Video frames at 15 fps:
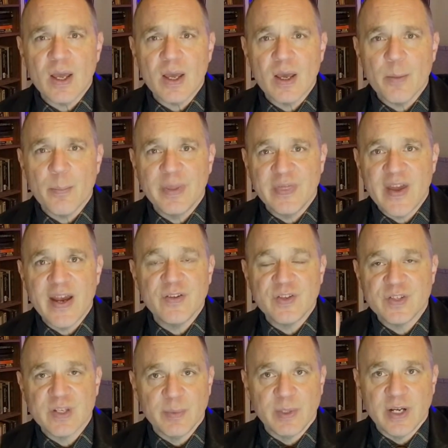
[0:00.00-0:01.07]
But there the
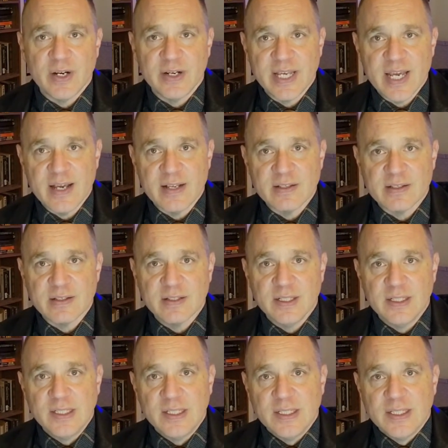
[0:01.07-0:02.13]
similarity ends.
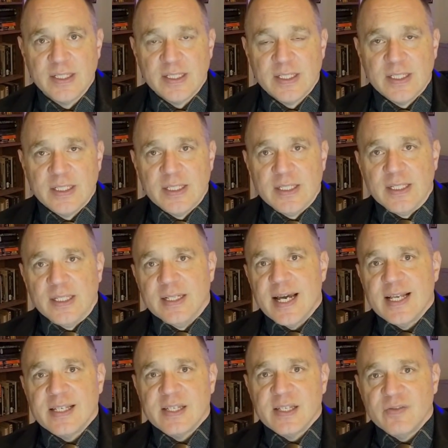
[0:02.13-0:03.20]

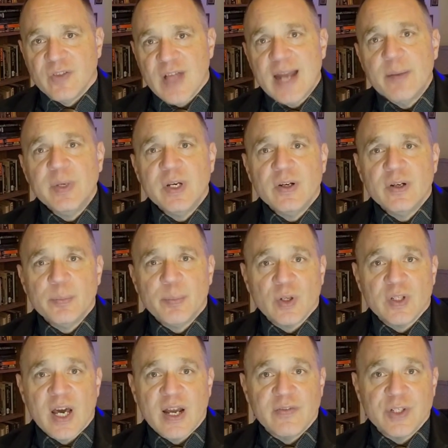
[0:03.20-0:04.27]
As Vladimir
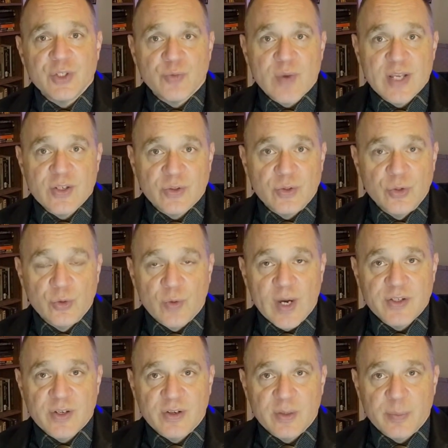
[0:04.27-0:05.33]
Bogdanovich Rezun, who writes
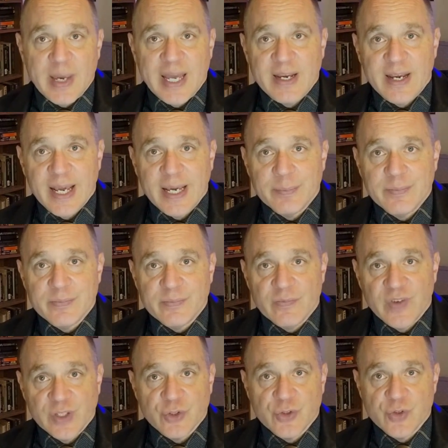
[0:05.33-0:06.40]
under the pen name
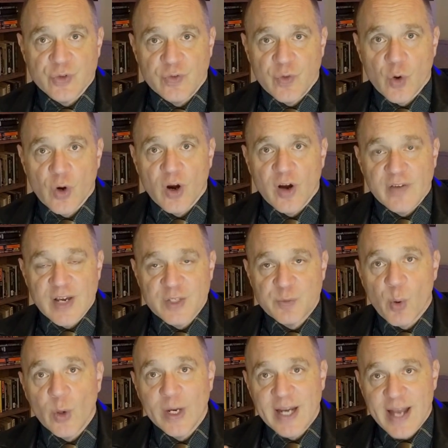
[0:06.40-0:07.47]
Viktor Suvorov, has
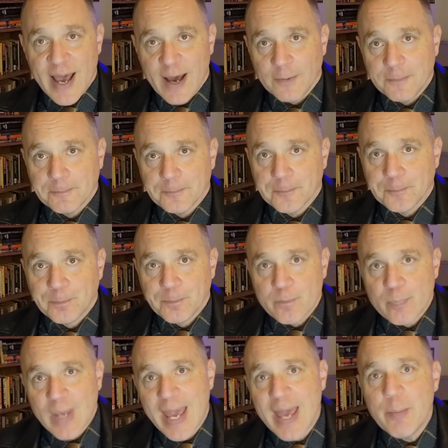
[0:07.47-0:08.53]
pointed out,
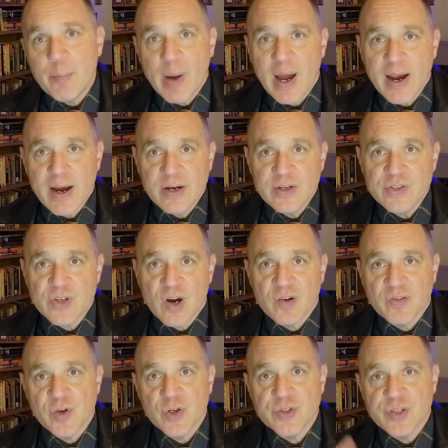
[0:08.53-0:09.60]
empires are
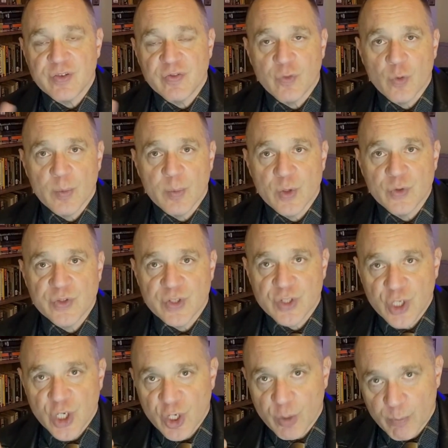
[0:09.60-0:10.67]
first and foremost
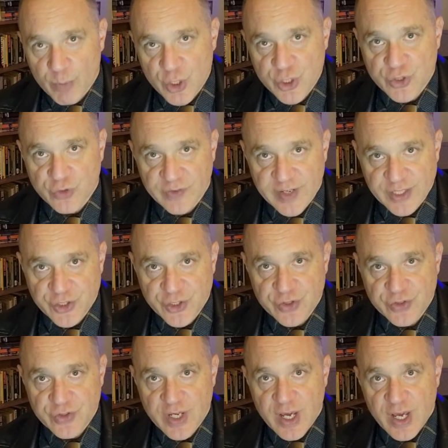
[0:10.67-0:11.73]
commercial
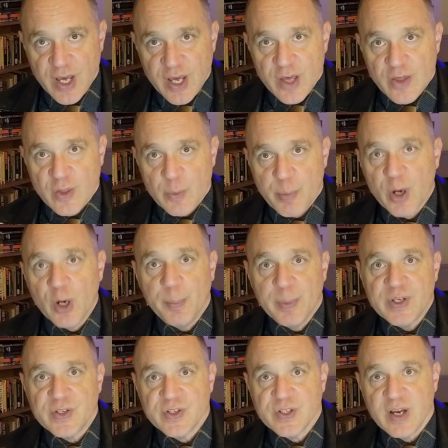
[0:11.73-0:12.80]
ventures. The
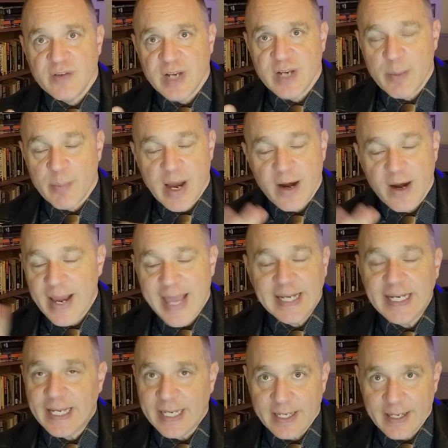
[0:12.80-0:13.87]
purpose of an empire,
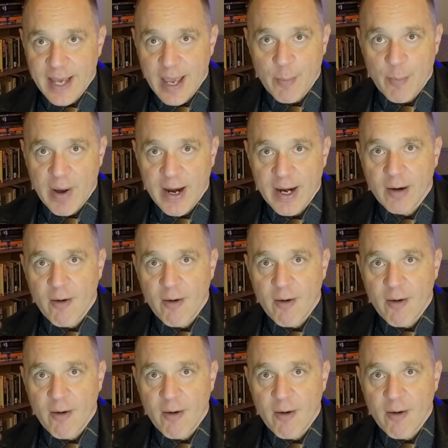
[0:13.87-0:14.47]
any empire,